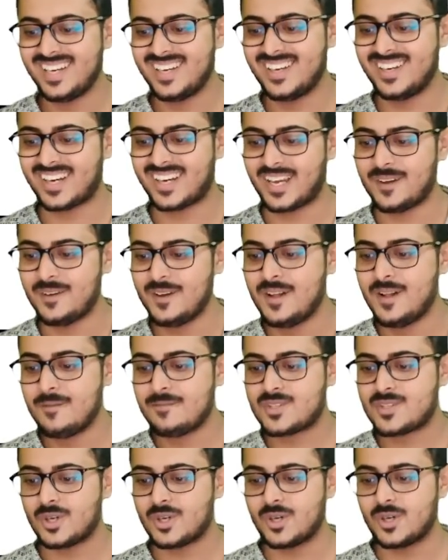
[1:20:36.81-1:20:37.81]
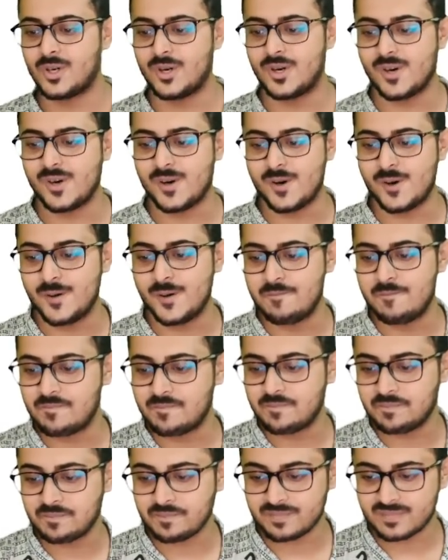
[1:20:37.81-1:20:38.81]
Okay, so
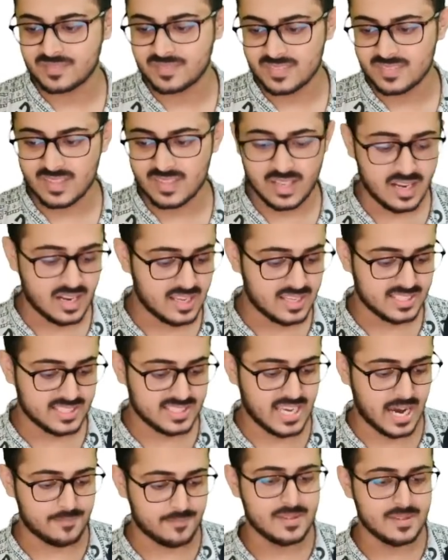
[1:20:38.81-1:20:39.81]
yeah,